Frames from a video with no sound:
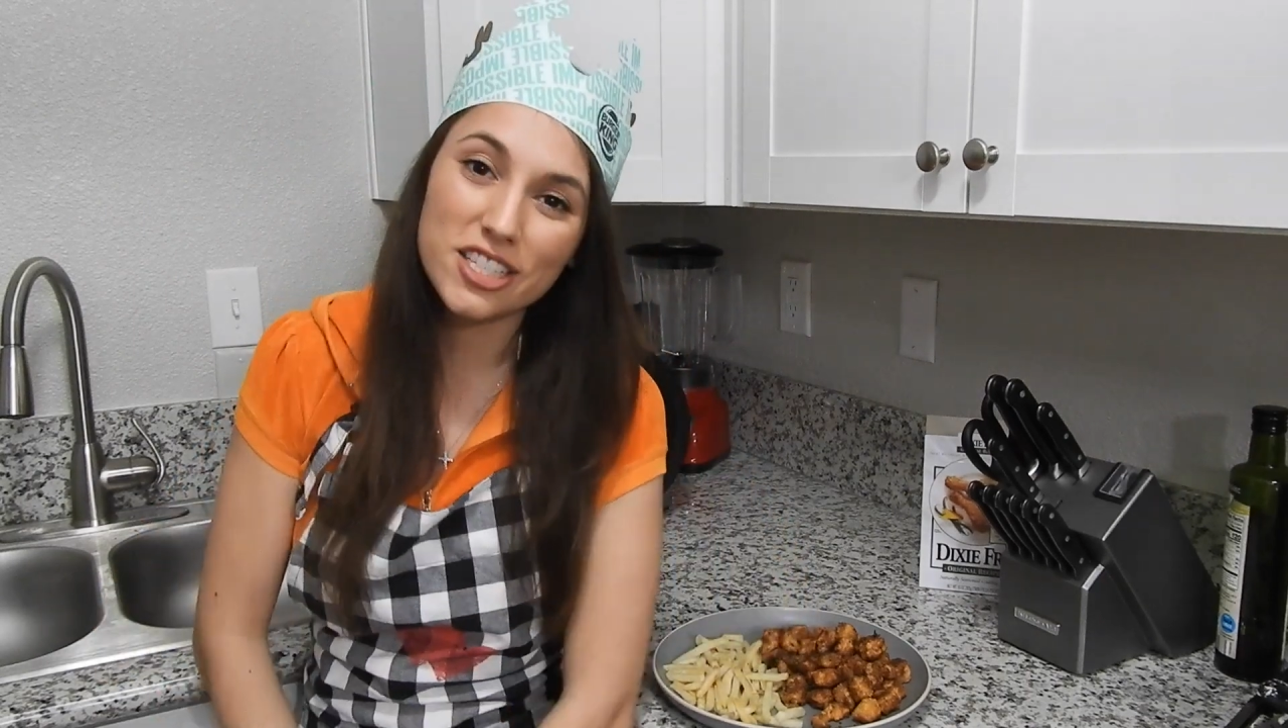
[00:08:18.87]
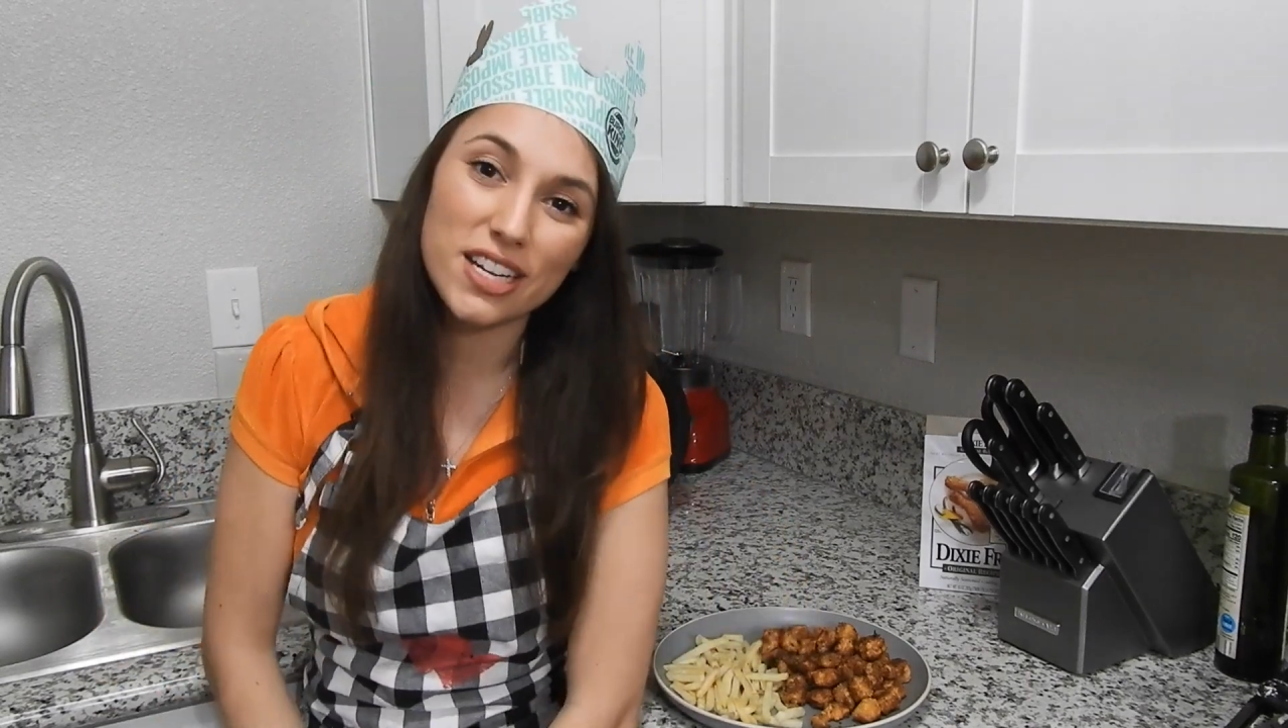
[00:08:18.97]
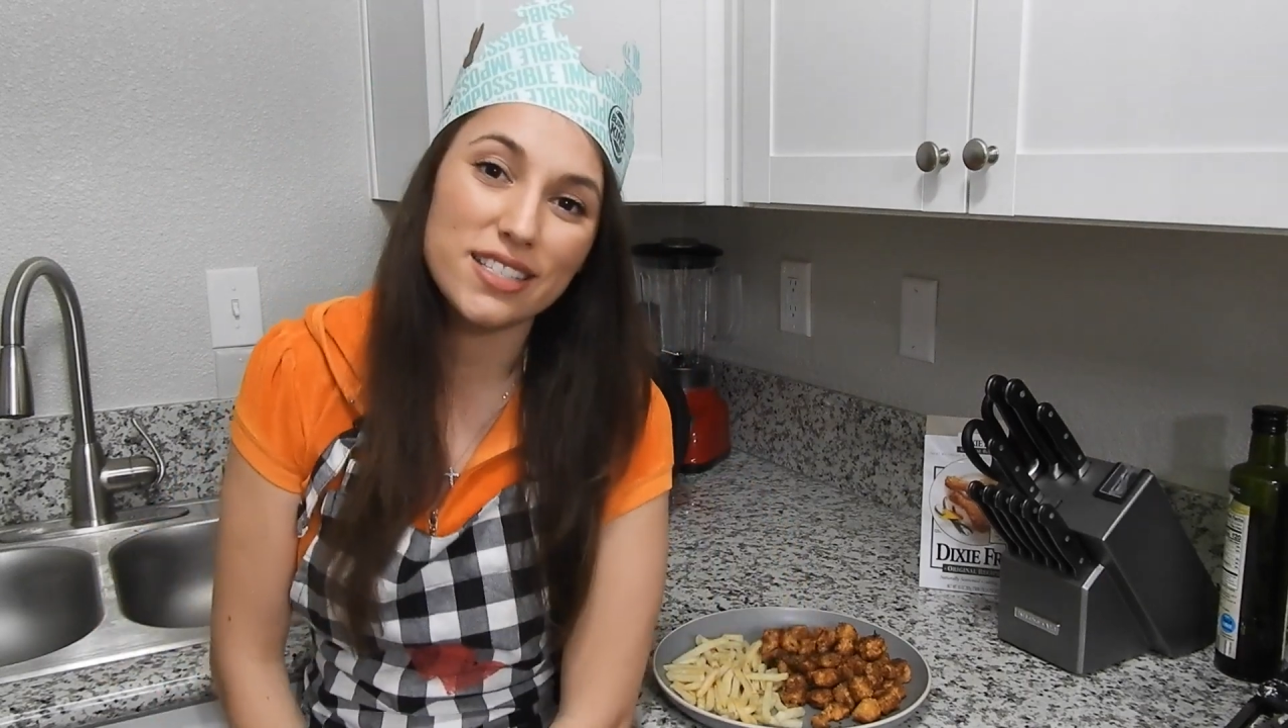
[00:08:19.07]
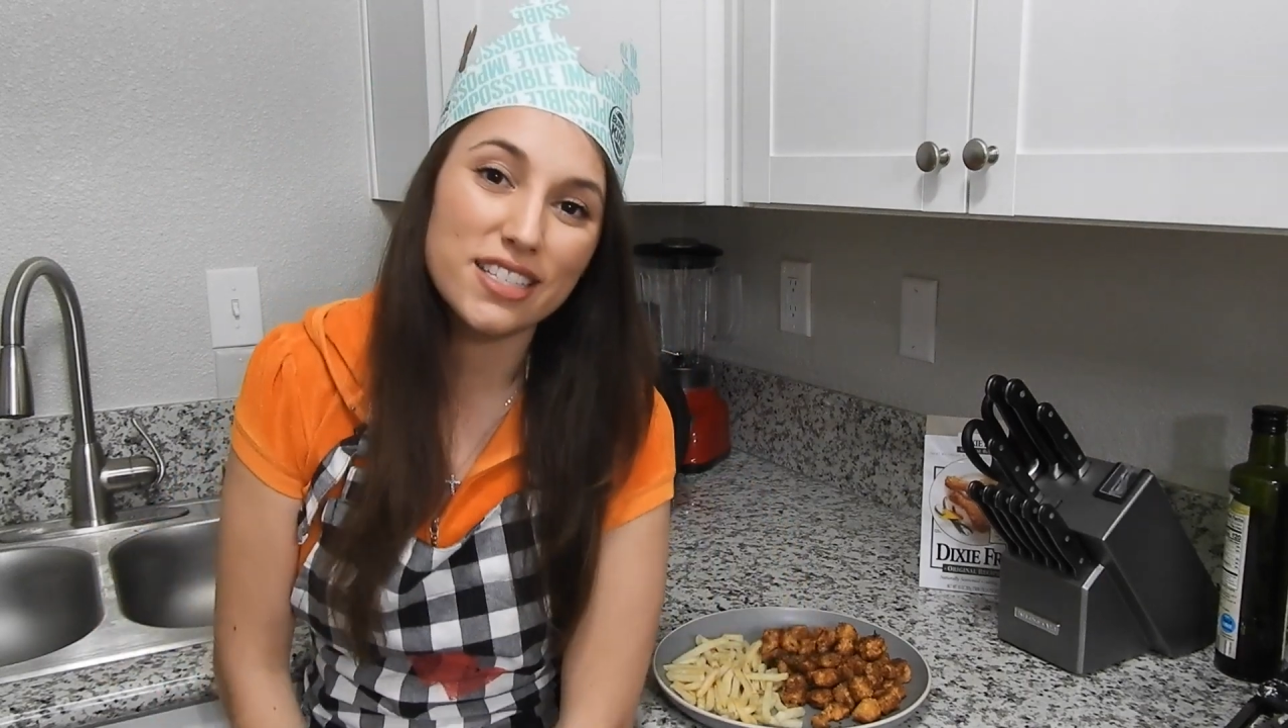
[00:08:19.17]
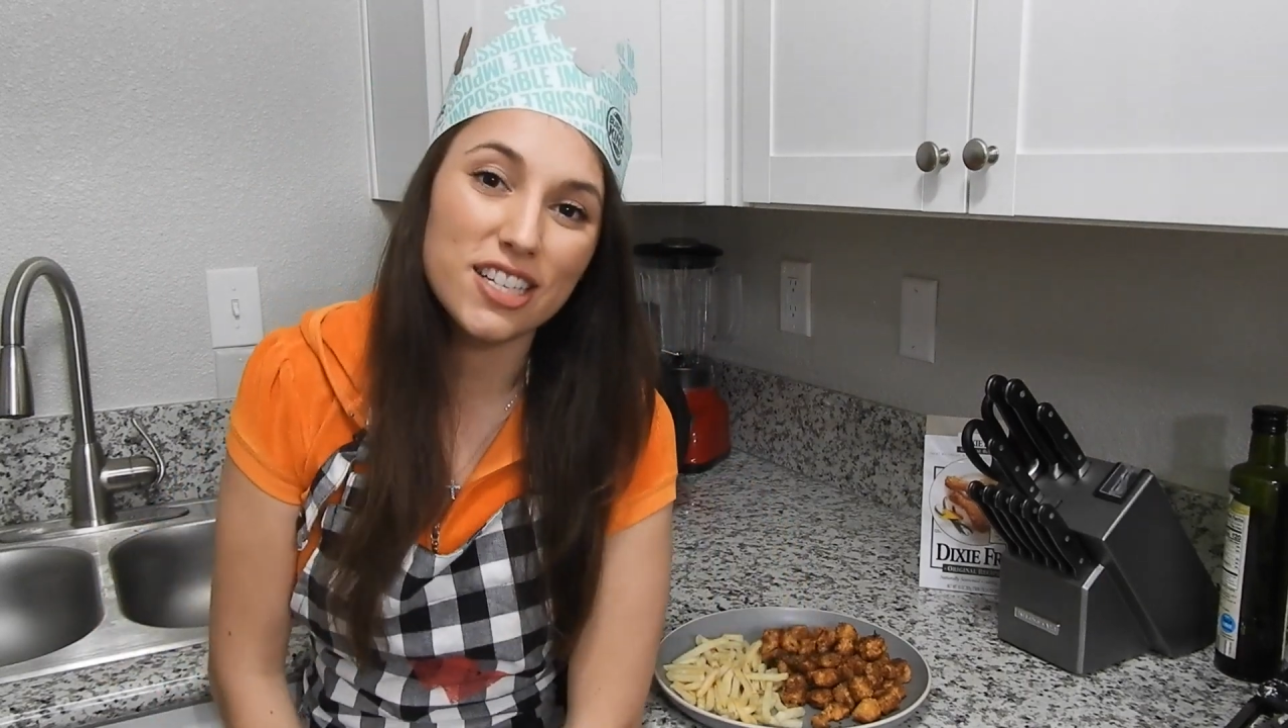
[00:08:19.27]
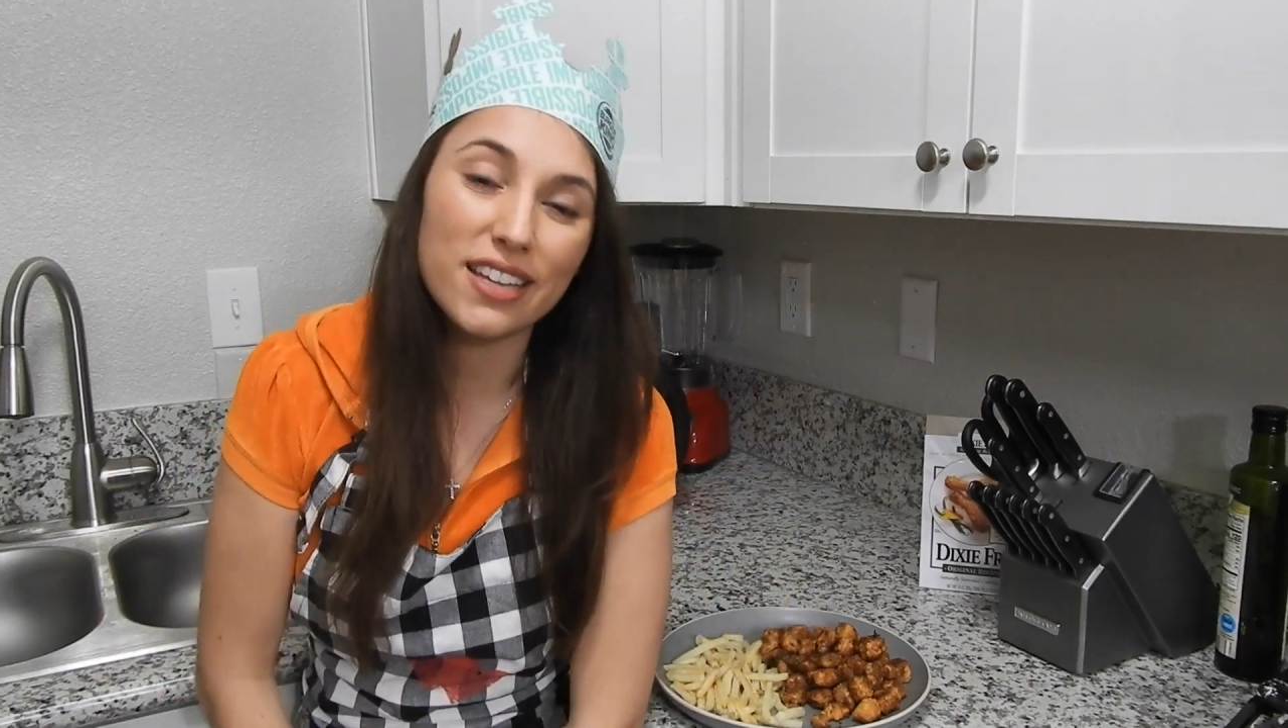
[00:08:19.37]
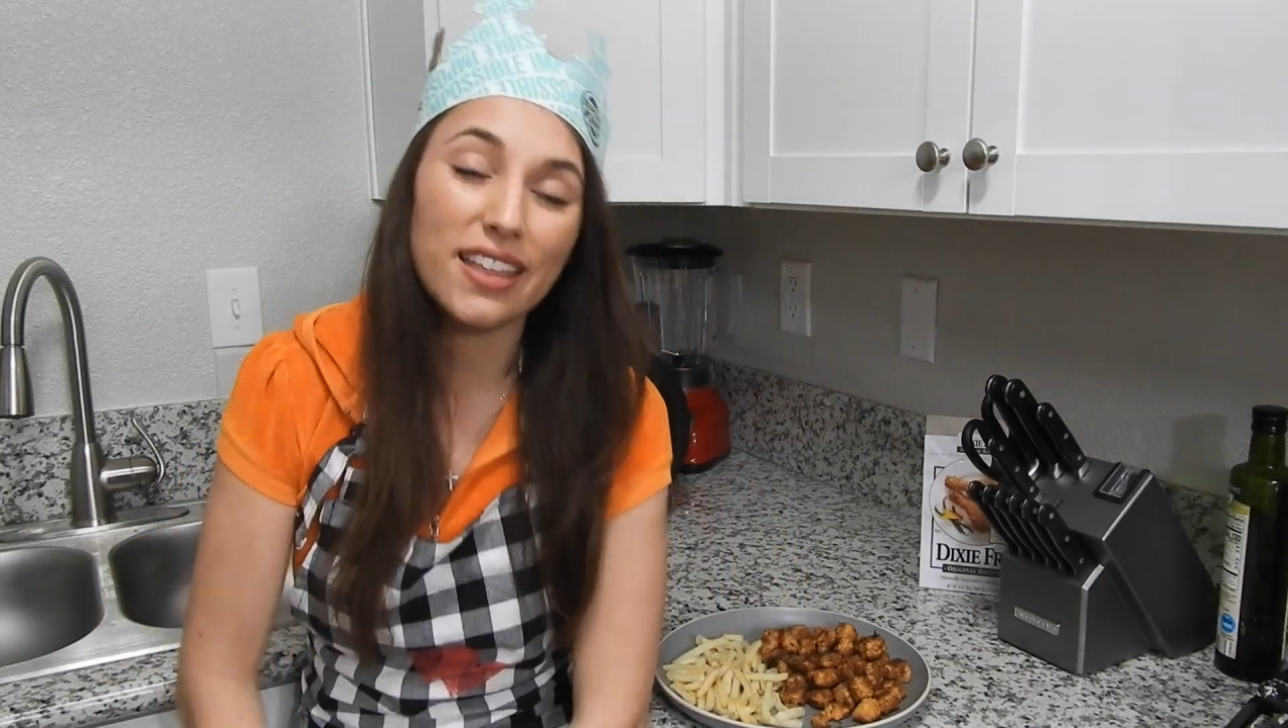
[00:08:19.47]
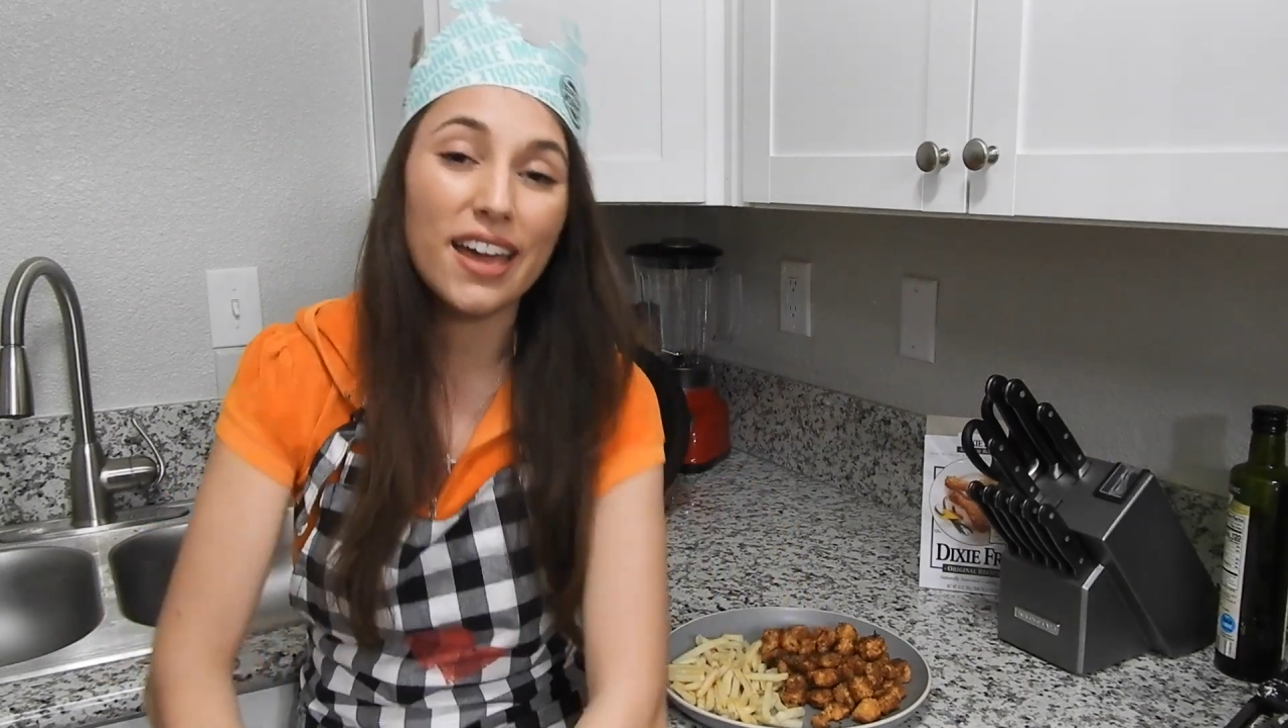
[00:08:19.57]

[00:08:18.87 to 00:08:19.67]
a chance to check